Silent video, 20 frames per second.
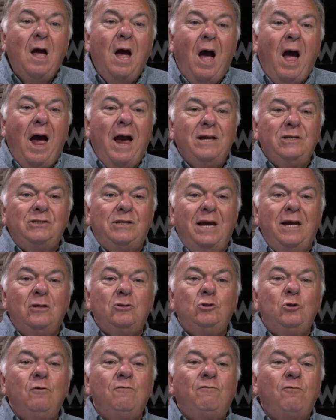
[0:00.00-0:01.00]
Isaiah
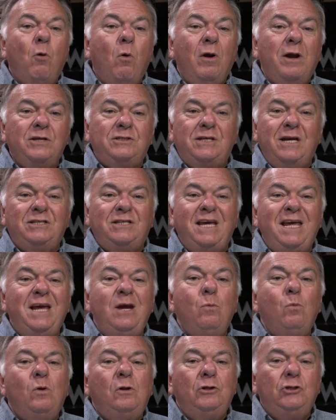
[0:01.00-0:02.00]
2:4, it says,
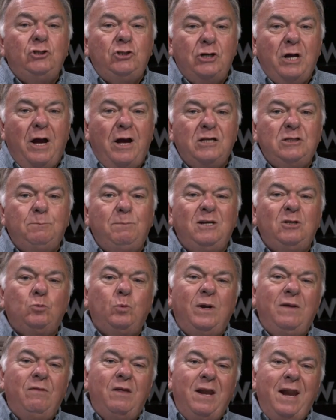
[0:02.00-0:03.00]
he will judge
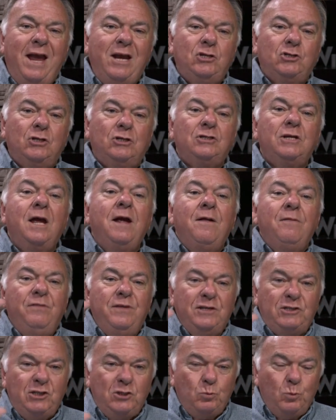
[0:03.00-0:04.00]
between the nations.
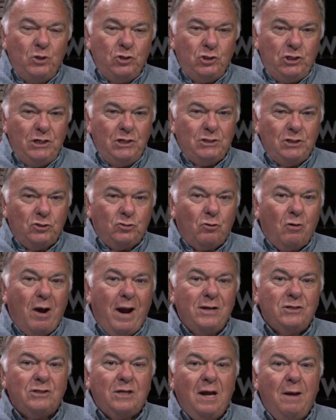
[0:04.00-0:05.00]
This is when Jesus
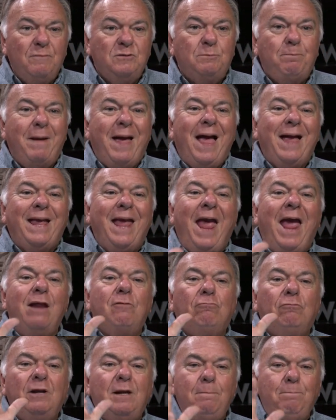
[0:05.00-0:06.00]
Christ comes back
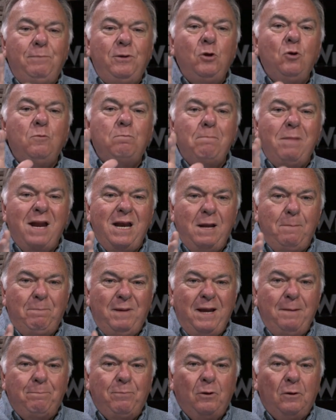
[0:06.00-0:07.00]
and rebukes many
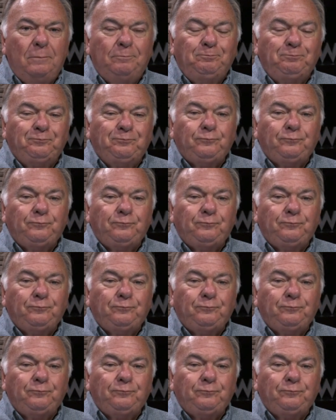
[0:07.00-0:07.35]
people.